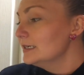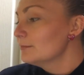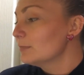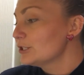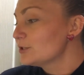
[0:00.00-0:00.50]

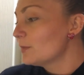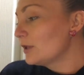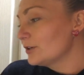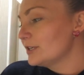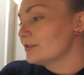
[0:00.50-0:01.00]
Much
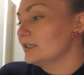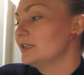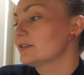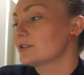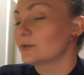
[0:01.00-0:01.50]
smaller here than
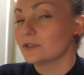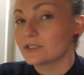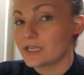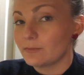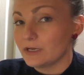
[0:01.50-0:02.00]
here, so it
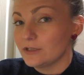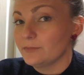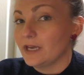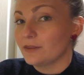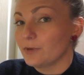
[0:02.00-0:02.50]
looks like mental
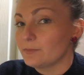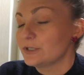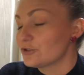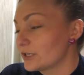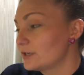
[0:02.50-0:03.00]
math might be
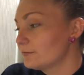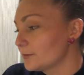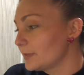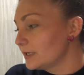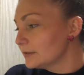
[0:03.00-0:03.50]
tricky for
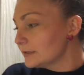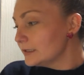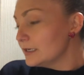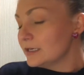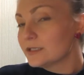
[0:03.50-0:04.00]
me.
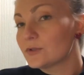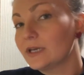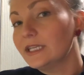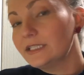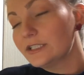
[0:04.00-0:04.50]
So
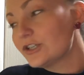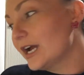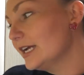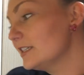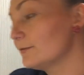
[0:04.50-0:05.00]
I'd like to
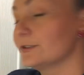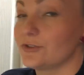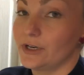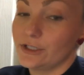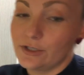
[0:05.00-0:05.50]
try a different
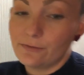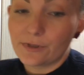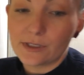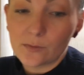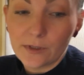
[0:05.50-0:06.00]
strategy for
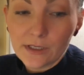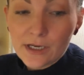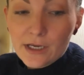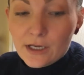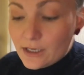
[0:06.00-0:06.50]
this one.
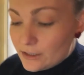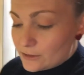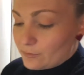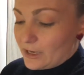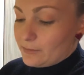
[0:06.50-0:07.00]

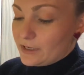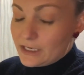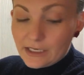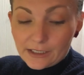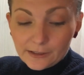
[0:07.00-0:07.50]
So maybe
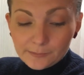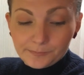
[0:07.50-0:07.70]
here,